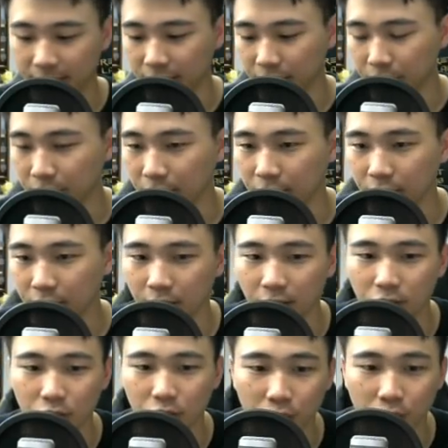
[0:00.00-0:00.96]
series.
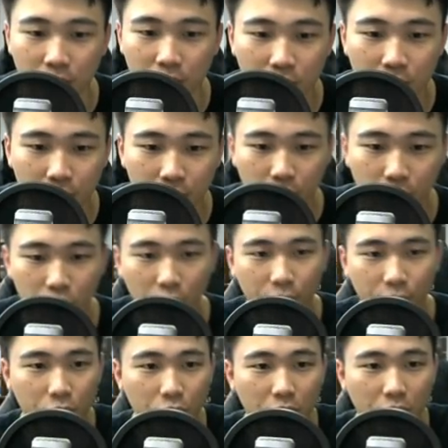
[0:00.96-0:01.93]
Alright, so those
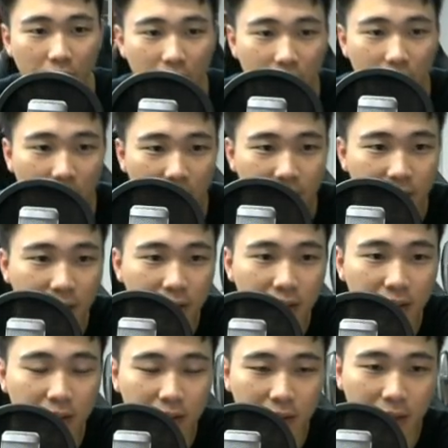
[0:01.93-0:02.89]
of you, I
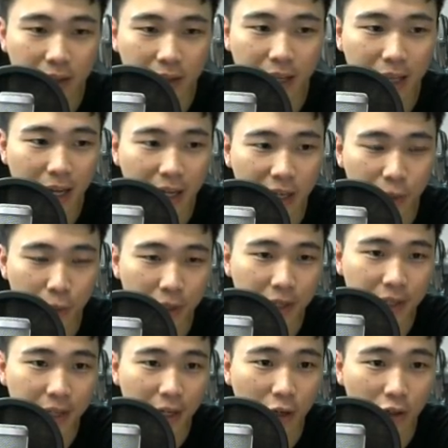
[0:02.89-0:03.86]
think that lucky
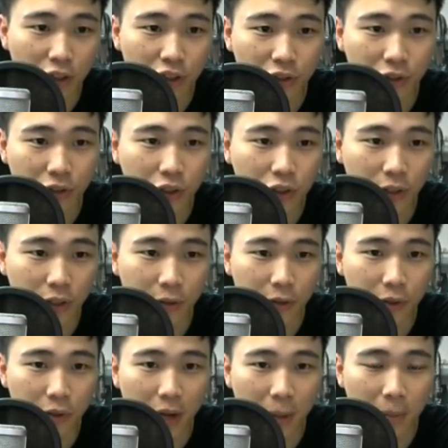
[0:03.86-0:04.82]
winner that got
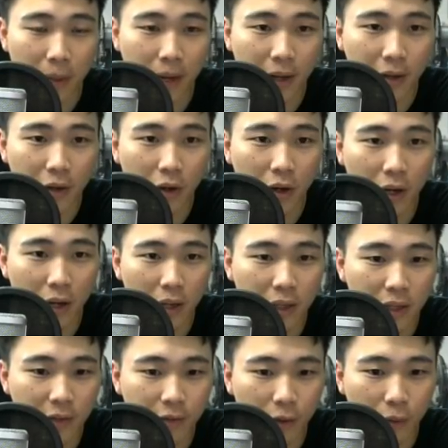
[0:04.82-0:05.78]
Shiryu at my
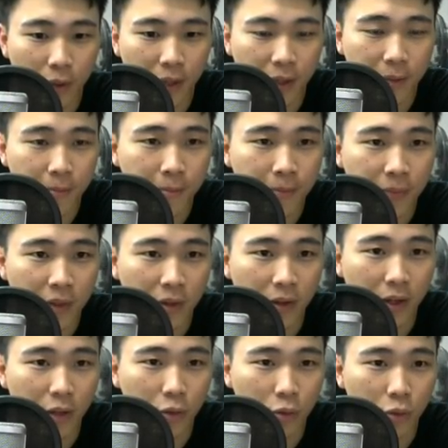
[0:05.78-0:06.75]
giveaway,
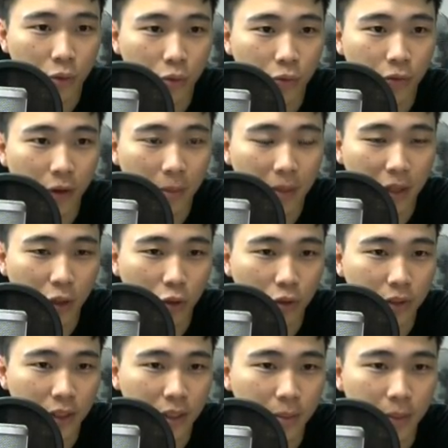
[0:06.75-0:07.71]
right? Do form a
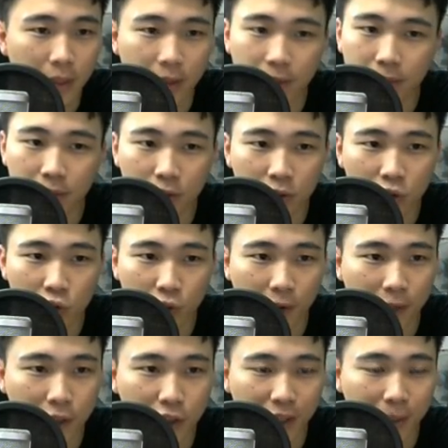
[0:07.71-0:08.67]
good team and
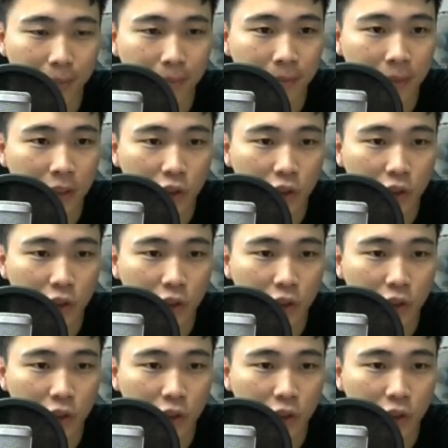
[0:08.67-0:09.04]
trash some